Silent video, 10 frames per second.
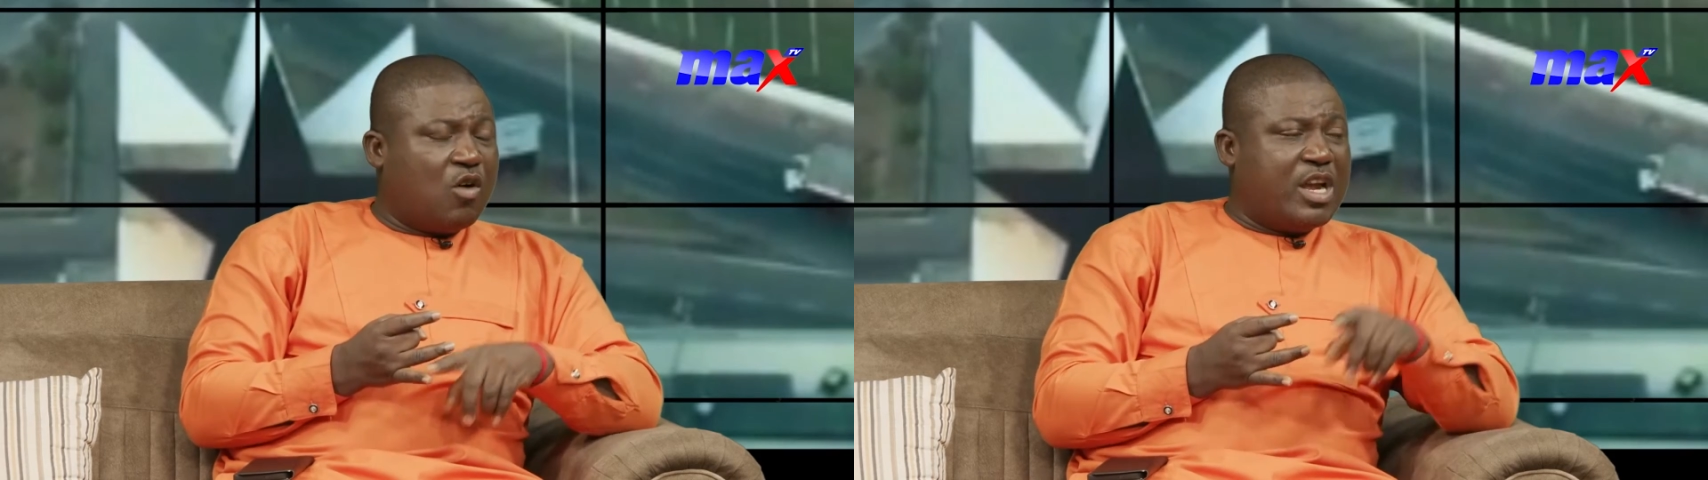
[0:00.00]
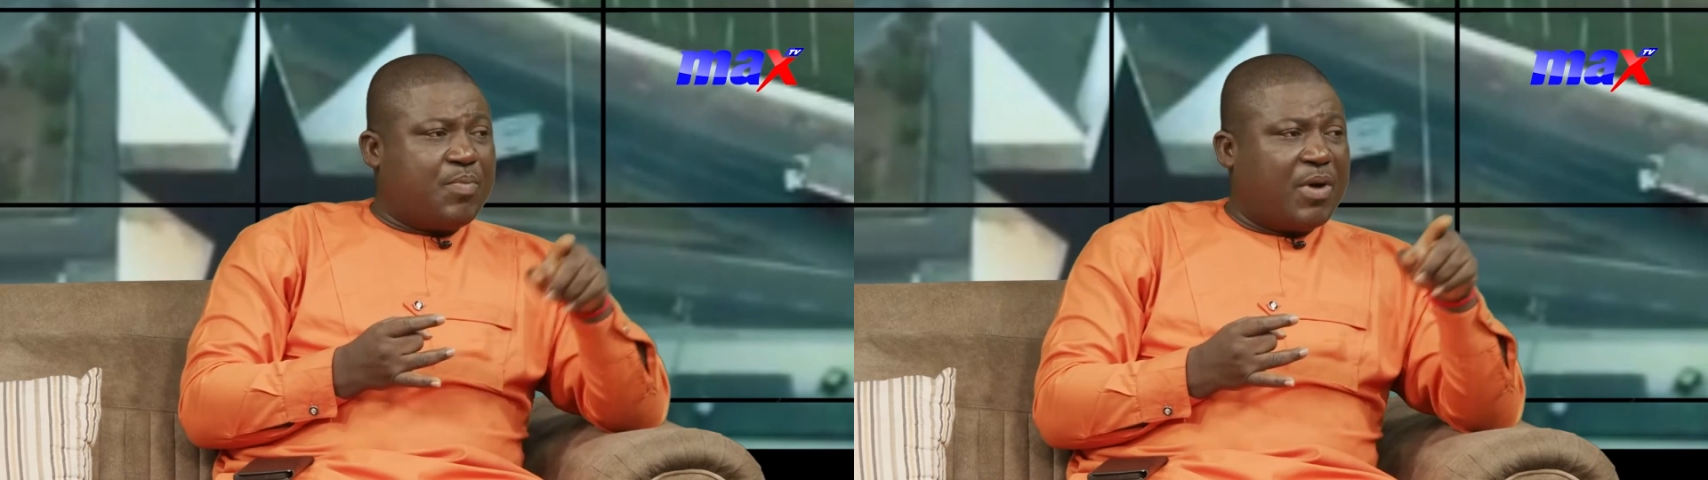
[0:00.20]

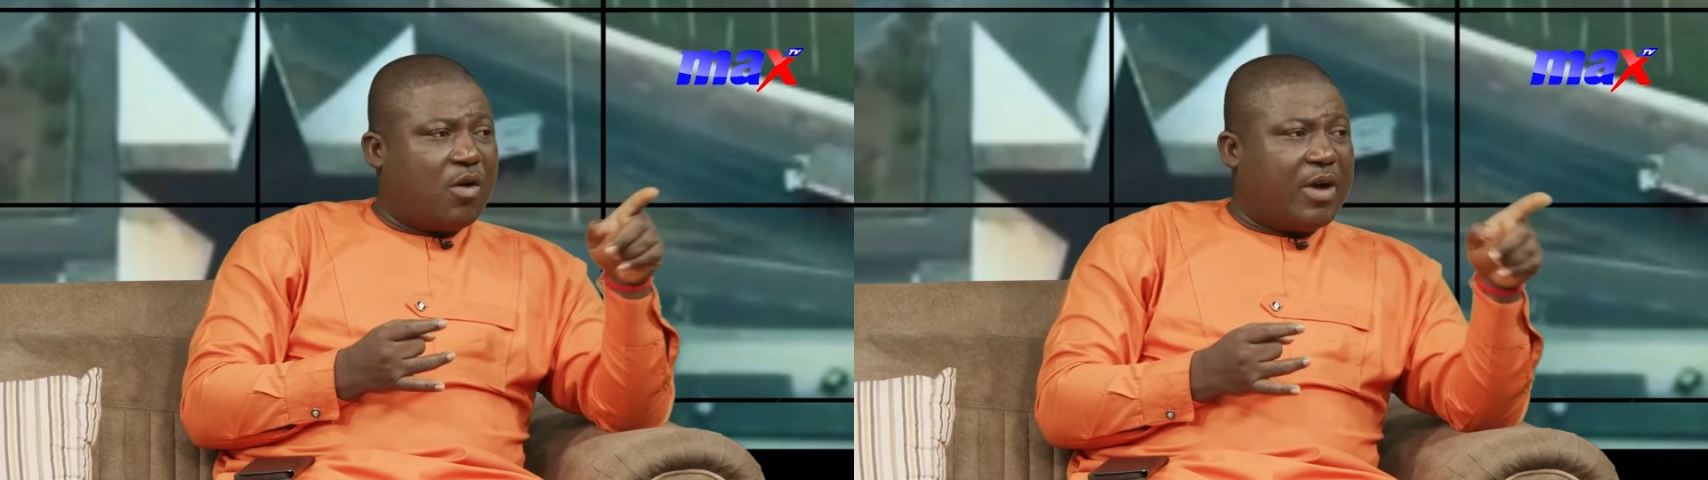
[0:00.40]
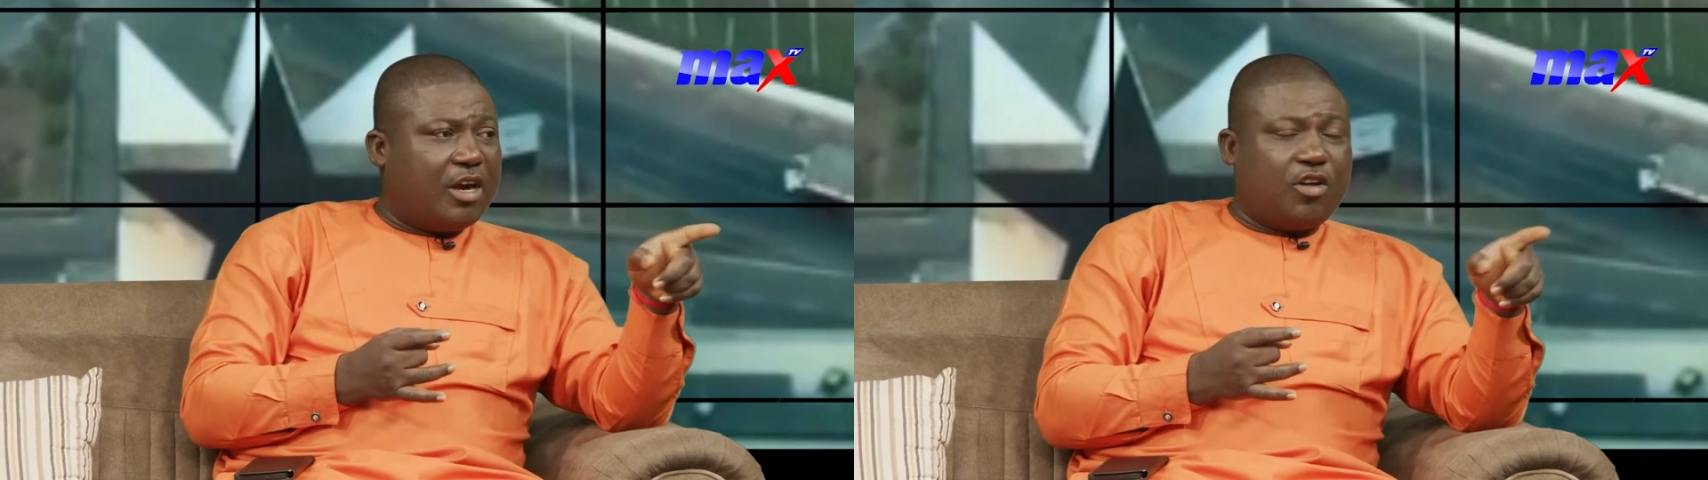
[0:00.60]
Or nipa
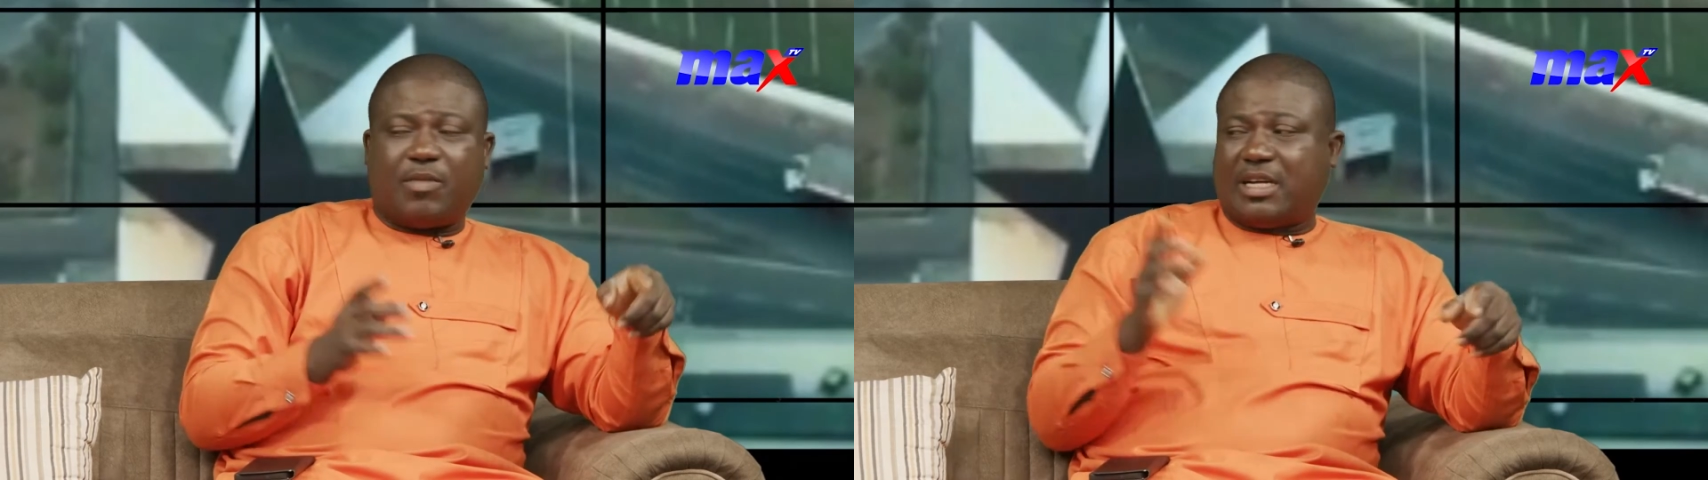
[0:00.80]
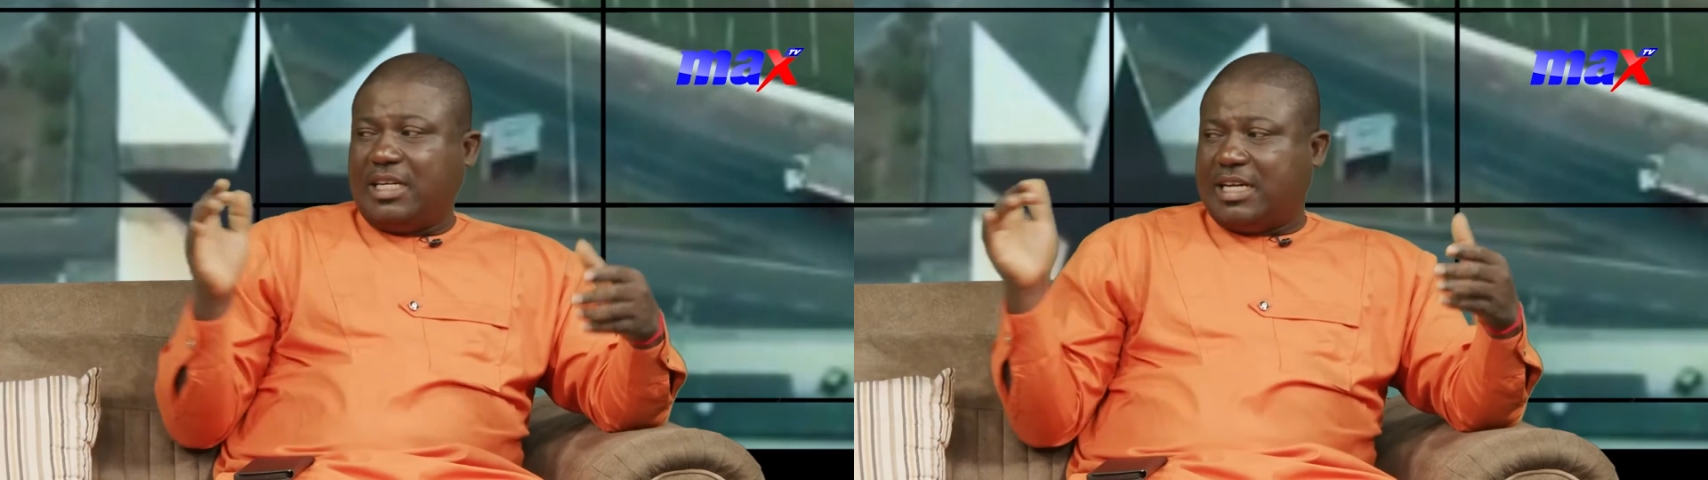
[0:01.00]
no worry
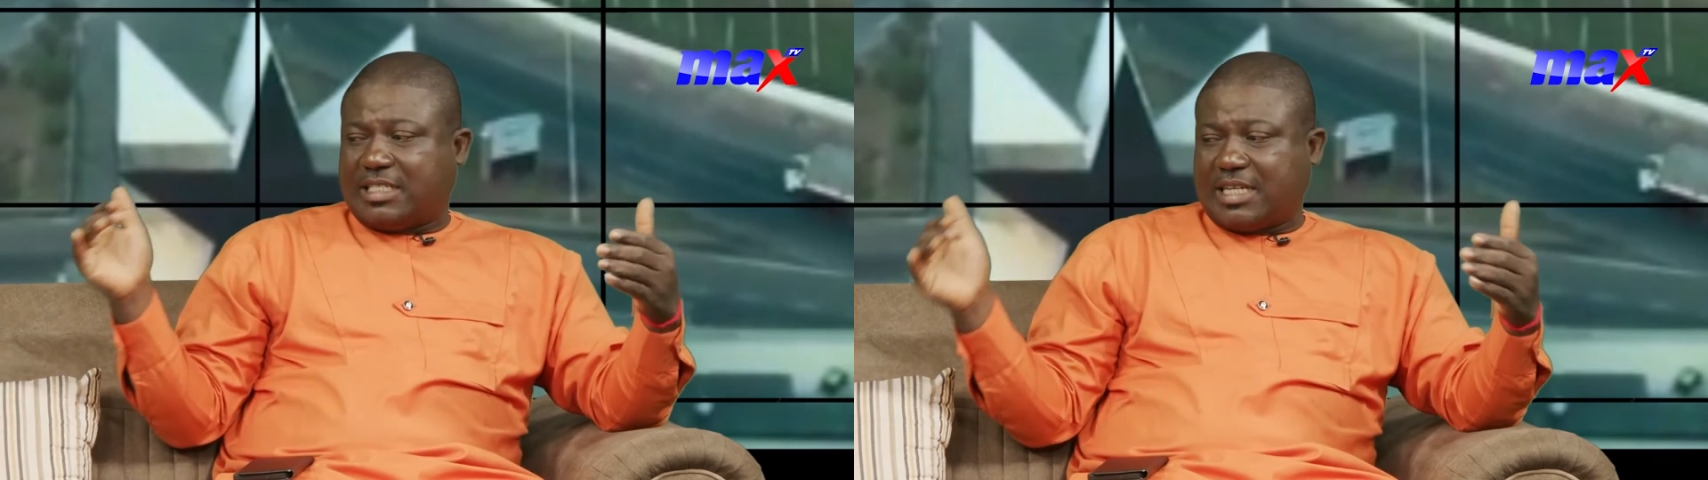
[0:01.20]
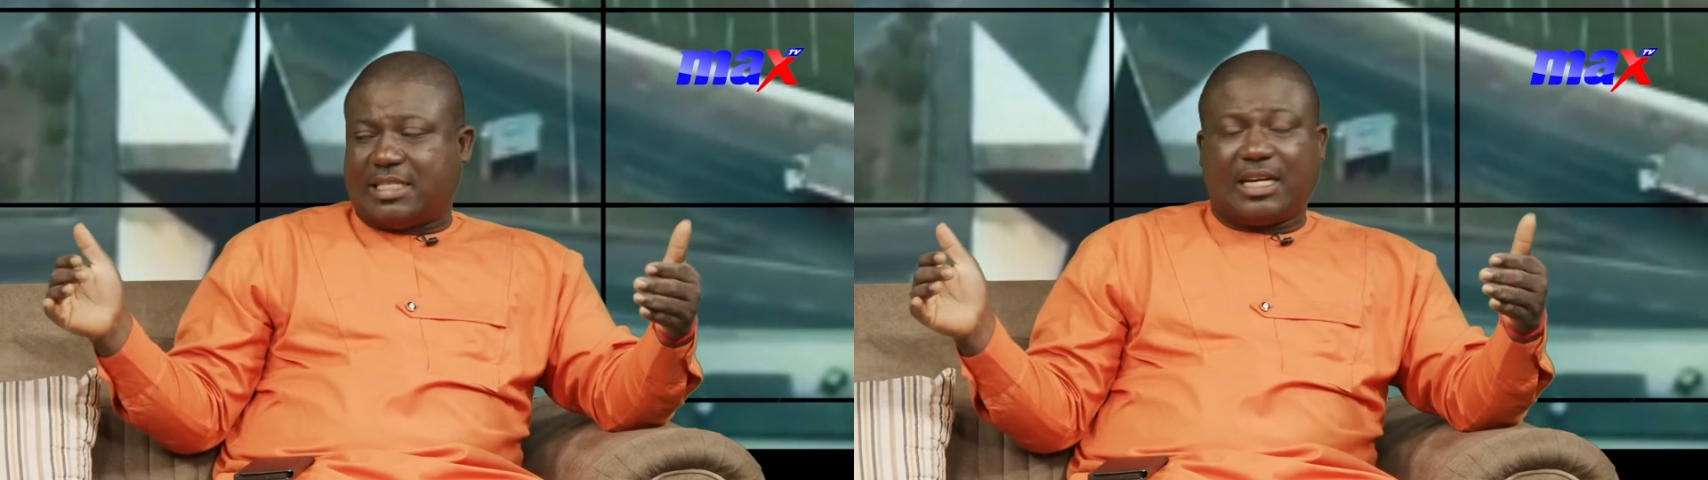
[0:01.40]
no matik
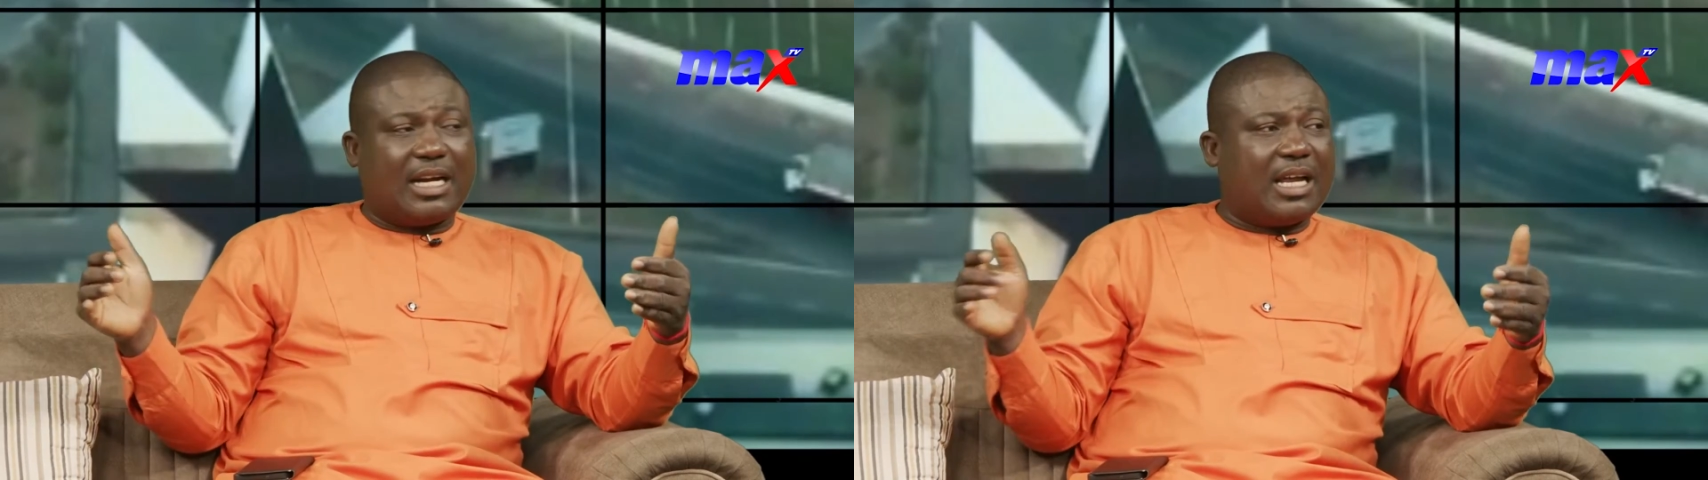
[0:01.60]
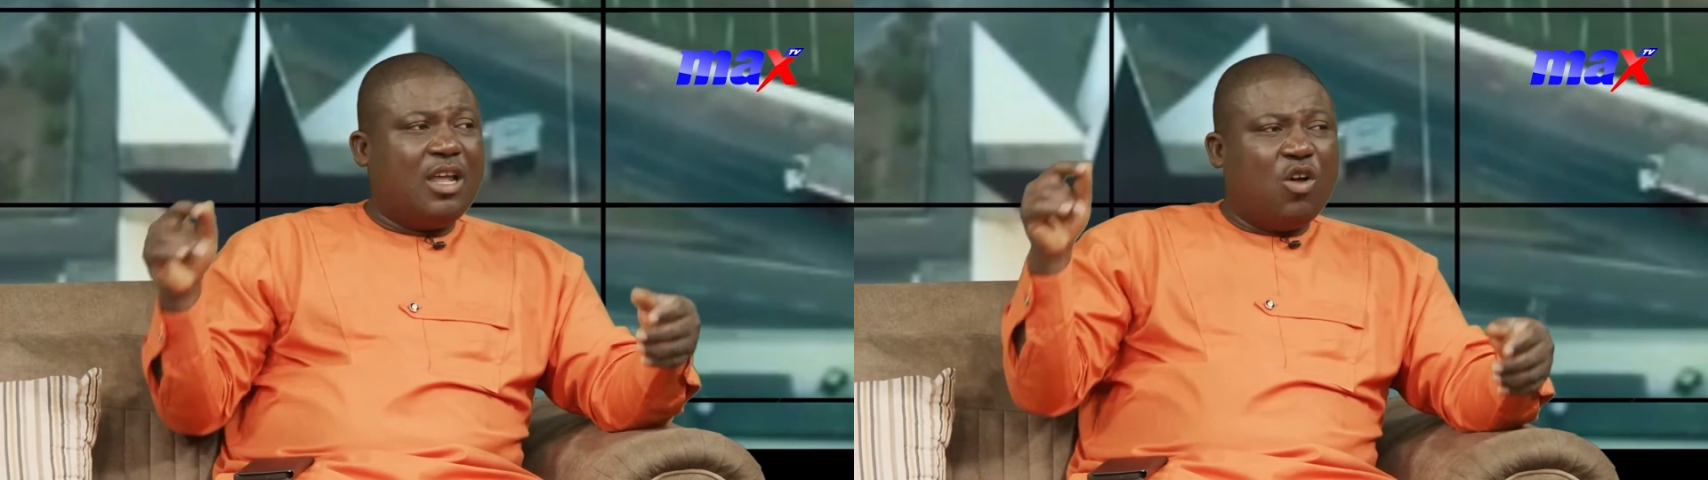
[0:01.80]
yes your
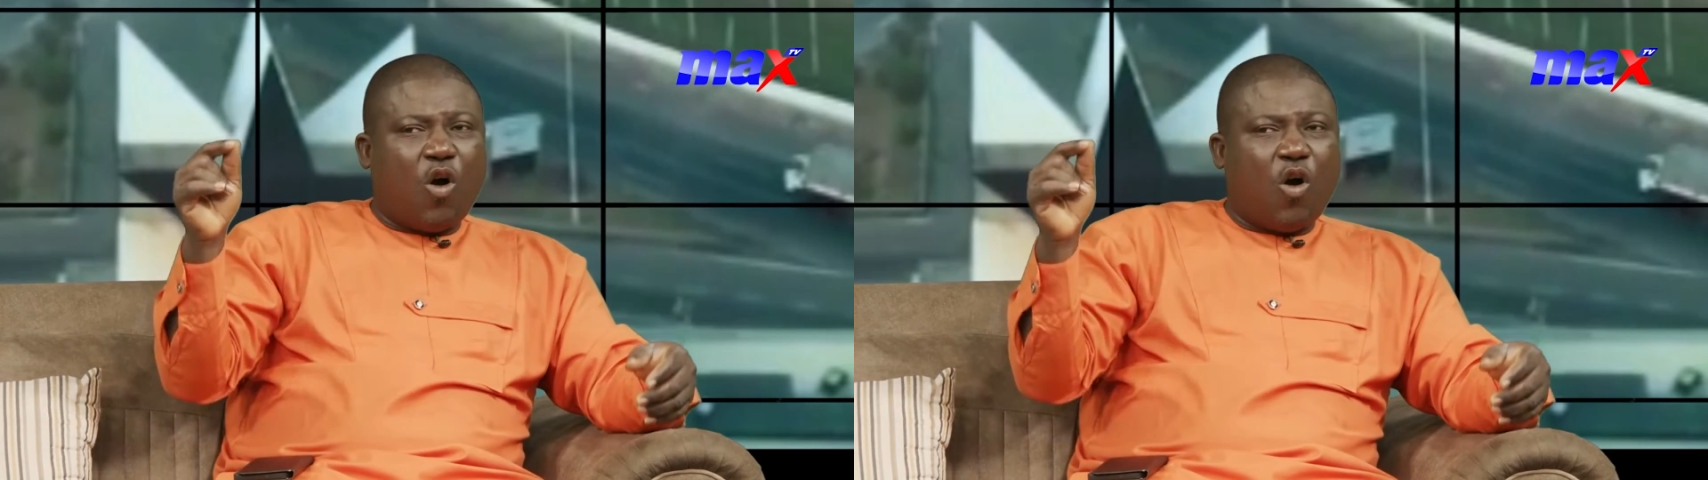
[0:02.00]
kind